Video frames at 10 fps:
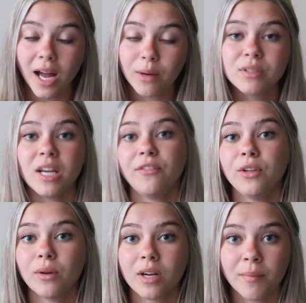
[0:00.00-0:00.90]
I would
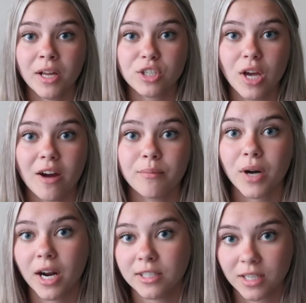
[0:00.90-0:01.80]
definitely recommend to have
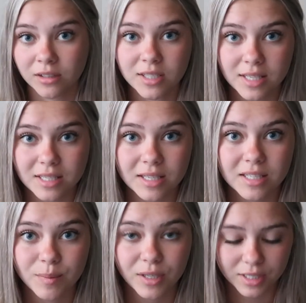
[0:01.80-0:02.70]
prior dental assisting
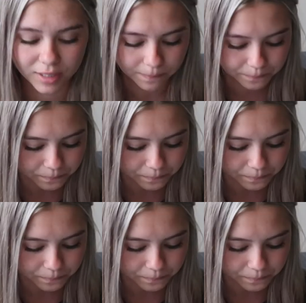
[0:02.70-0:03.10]
experience.